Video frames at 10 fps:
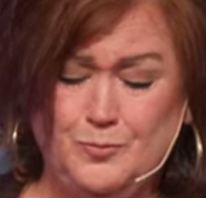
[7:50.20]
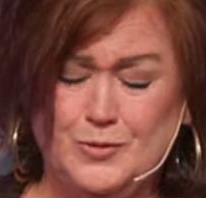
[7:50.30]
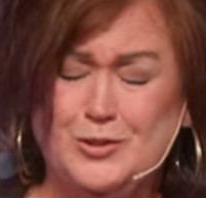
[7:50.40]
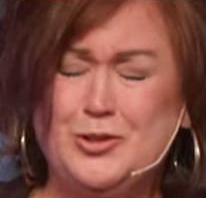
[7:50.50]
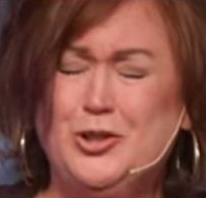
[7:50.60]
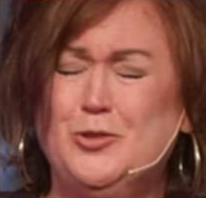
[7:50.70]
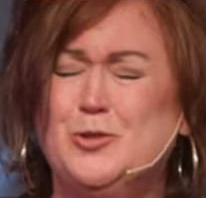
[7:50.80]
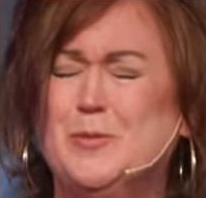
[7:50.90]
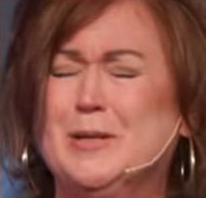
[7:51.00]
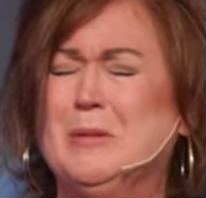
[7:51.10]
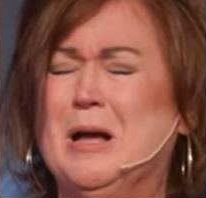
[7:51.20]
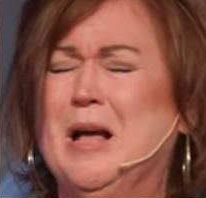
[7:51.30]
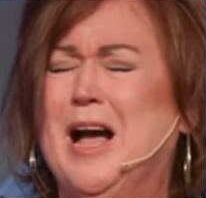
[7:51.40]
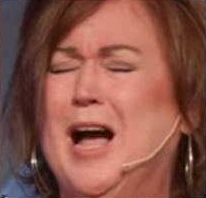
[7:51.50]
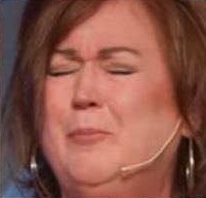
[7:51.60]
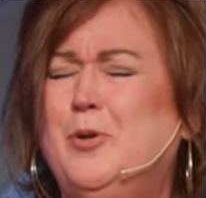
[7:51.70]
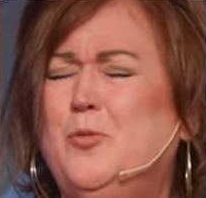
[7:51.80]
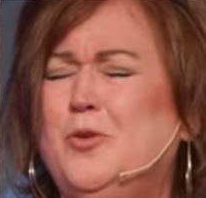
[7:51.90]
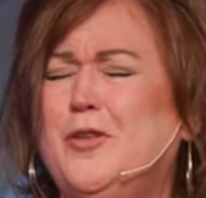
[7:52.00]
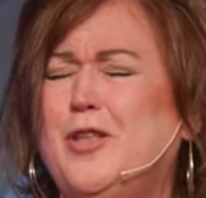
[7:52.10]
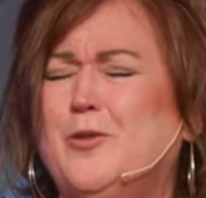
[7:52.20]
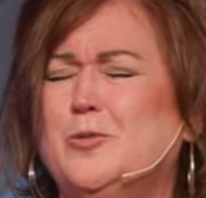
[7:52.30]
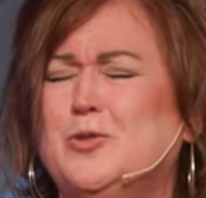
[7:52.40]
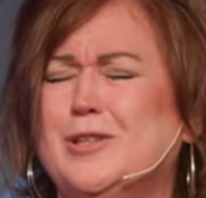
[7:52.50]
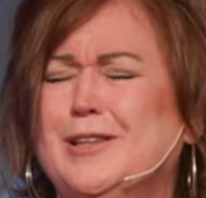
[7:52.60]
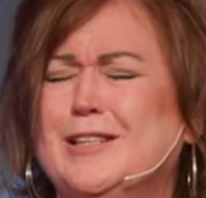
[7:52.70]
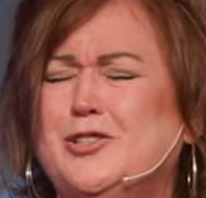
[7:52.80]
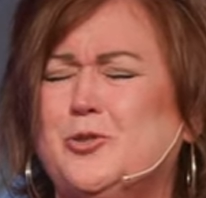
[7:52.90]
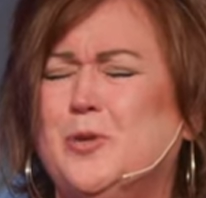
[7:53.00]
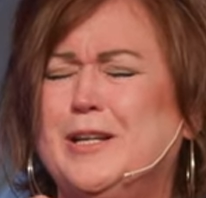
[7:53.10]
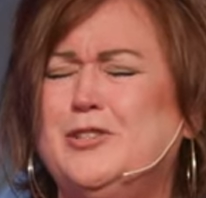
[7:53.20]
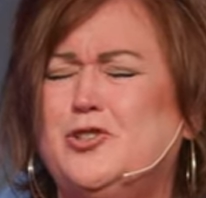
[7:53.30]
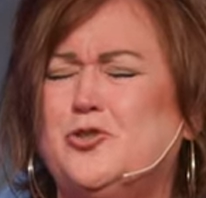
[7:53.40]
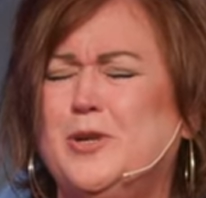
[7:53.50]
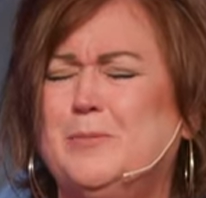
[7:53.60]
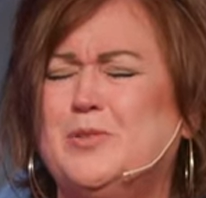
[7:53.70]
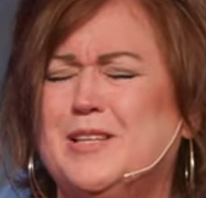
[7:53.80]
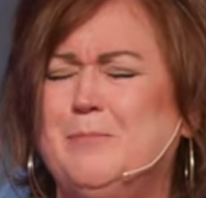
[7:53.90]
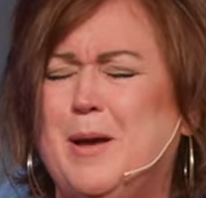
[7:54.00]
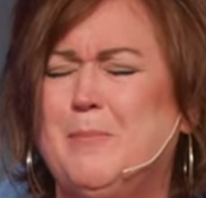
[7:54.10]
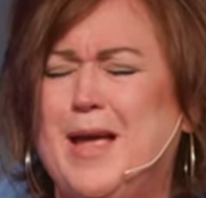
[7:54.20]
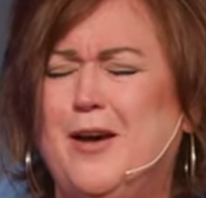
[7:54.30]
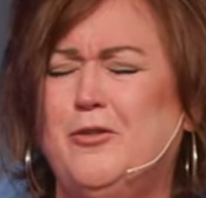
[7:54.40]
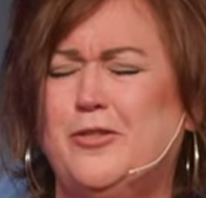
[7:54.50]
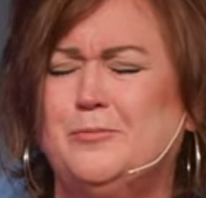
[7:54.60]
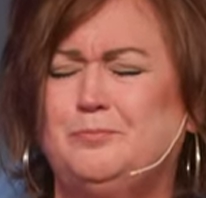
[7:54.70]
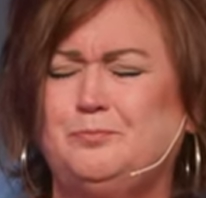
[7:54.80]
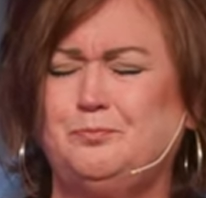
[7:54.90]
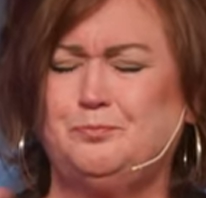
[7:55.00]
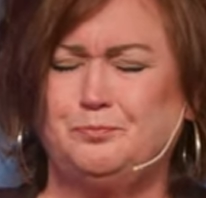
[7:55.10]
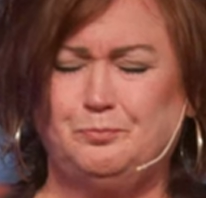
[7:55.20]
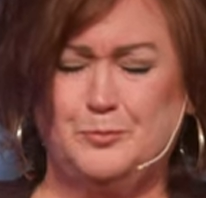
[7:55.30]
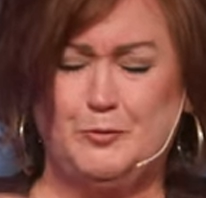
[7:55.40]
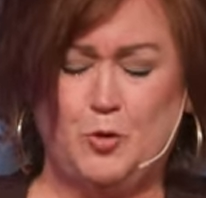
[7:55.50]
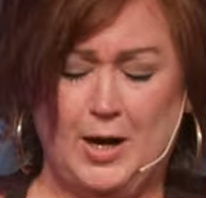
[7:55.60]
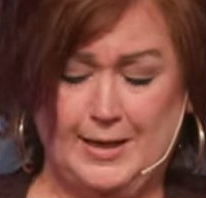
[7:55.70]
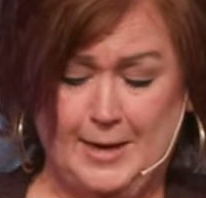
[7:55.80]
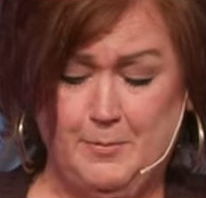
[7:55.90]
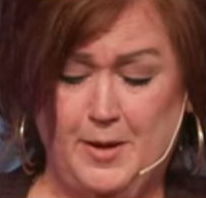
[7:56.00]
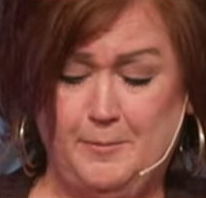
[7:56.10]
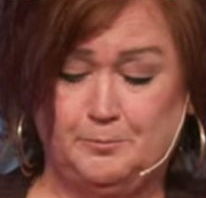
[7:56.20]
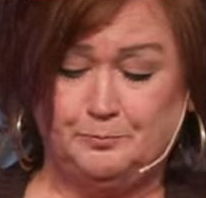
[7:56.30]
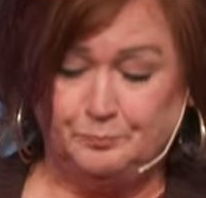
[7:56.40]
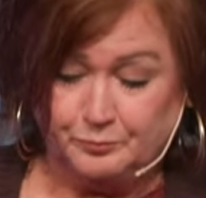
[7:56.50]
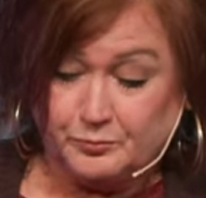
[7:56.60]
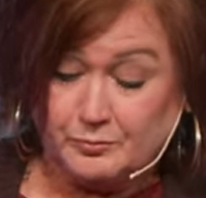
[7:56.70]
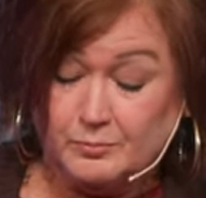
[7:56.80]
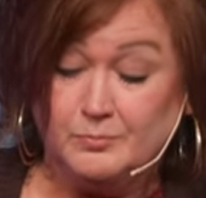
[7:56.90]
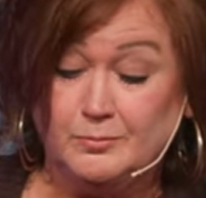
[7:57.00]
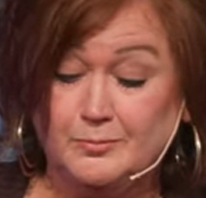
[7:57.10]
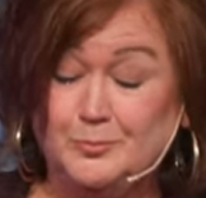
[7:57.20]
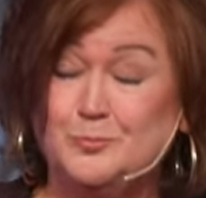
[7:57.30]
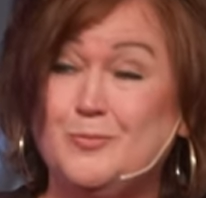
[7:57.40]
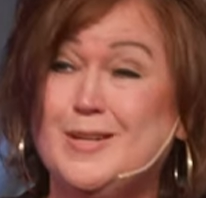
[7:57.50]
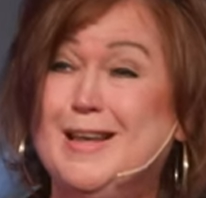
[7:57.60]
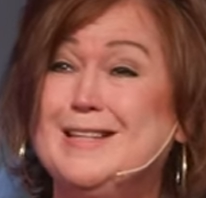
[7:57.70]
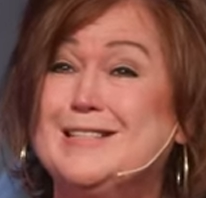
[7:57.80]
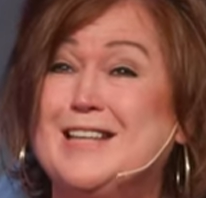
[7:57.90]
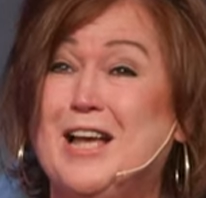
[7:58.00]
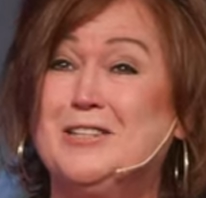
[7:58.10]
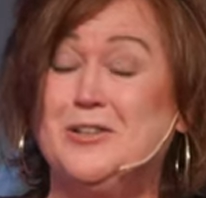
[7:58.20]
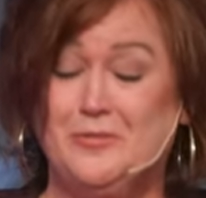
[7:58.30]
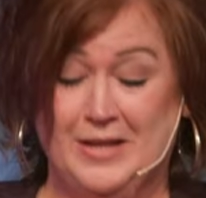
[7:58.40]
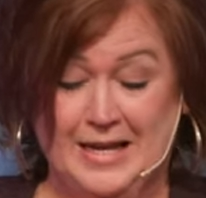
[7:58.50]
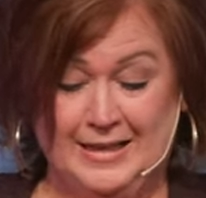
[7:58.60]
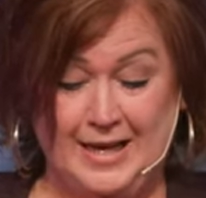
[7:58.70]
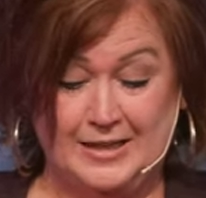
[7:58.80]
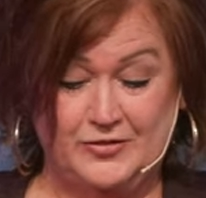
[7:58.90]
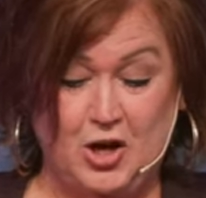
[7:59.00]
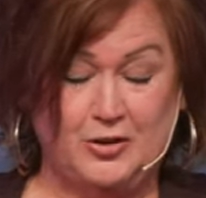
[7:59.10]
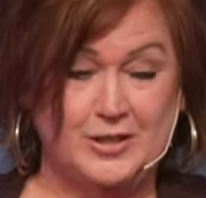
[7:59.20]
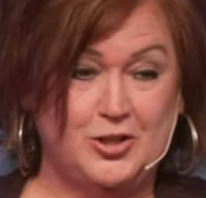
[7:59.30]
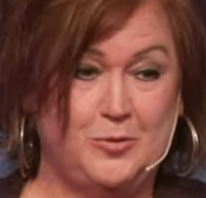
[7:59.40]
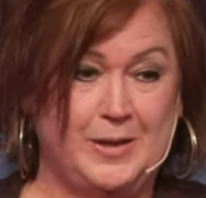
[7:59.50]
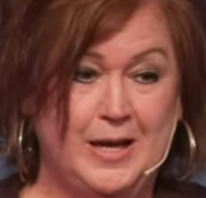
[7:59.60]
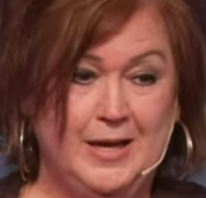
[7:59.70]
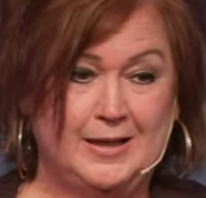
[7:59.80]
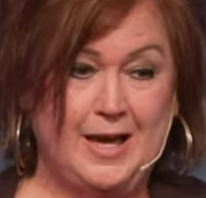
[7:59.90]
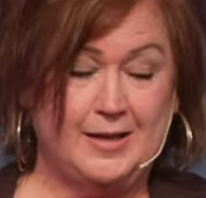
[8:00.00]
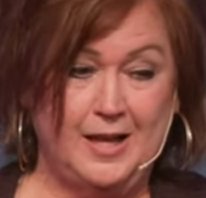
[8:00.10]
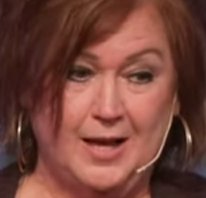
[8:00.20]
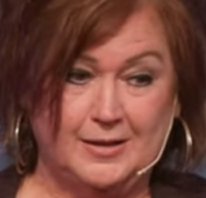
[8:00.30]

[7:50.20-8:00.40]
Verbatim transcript: Excuse me. I put one of those Listerine strips in my mouth before I came up. And it's kind of, kind of talking to me, kind of like